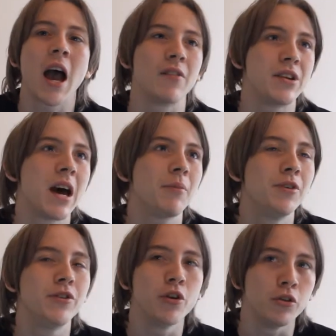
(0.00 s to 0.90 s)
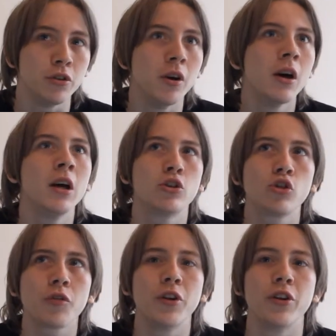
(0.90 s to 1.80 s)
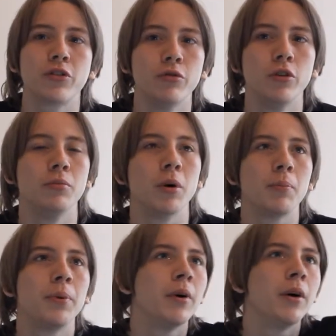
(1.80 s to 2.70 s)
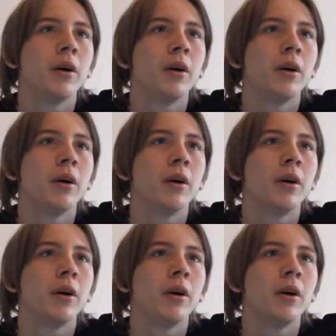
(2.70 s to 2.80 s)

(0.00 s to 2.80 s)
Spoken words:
I have attempted to soften this room up